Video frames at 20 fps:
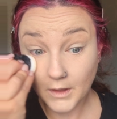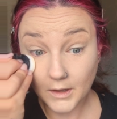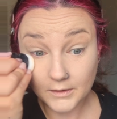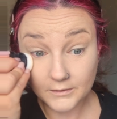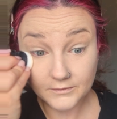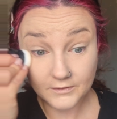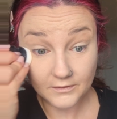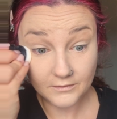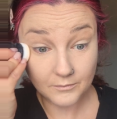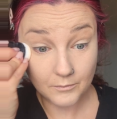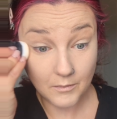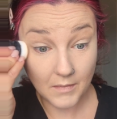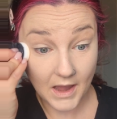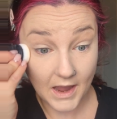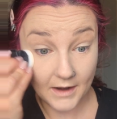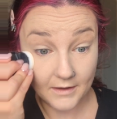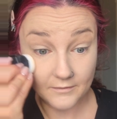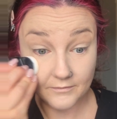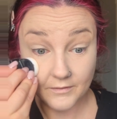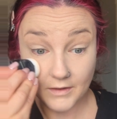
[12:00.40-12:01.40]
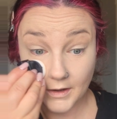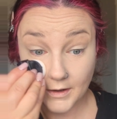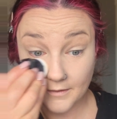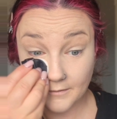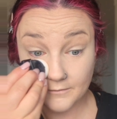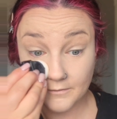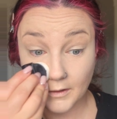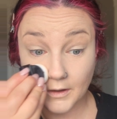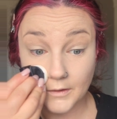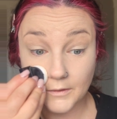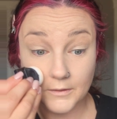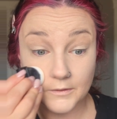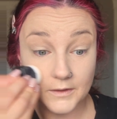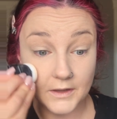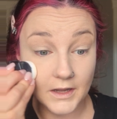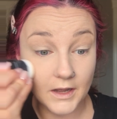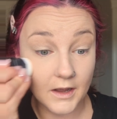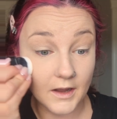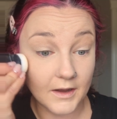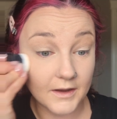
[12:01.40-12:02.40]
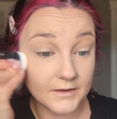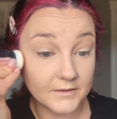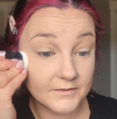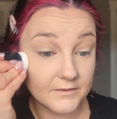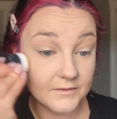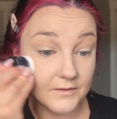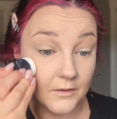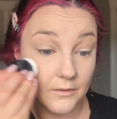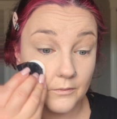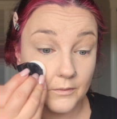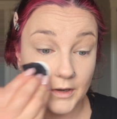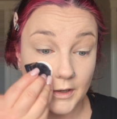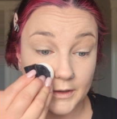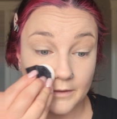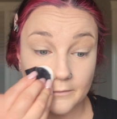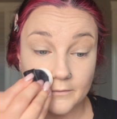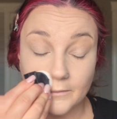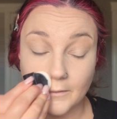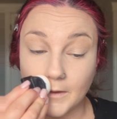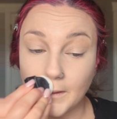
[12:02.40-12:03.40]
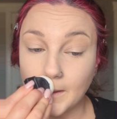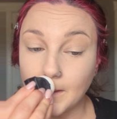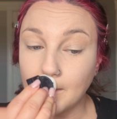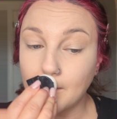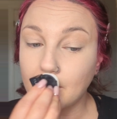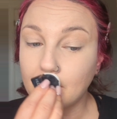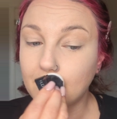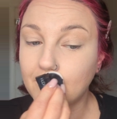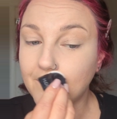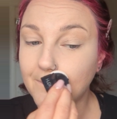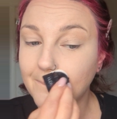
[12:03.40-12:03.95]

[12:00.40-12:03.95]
It just mattifies under the eyes so nicely.